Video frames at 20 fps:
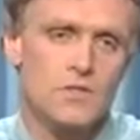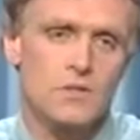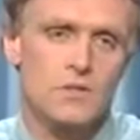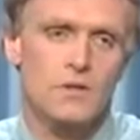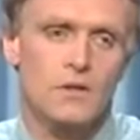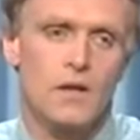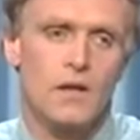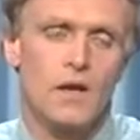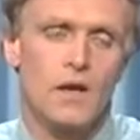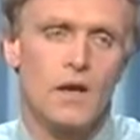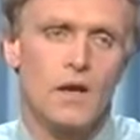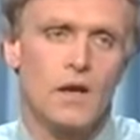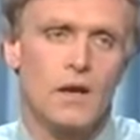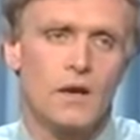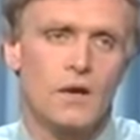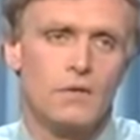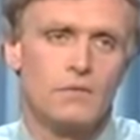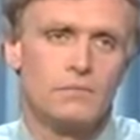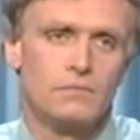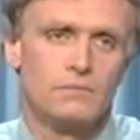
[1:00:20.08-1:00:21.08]
if a
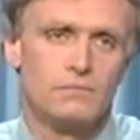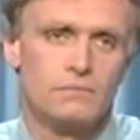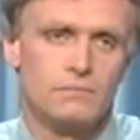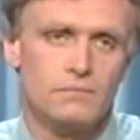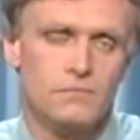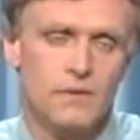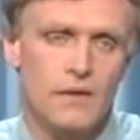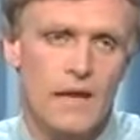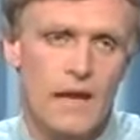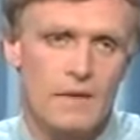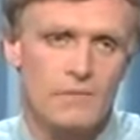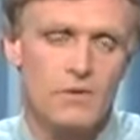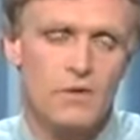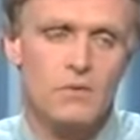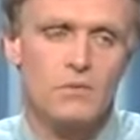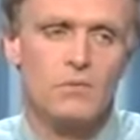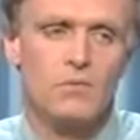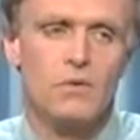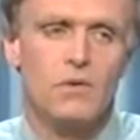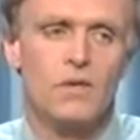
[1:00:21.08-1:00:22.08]
woman
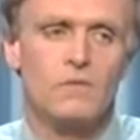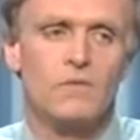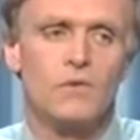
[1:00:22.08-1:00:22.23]
is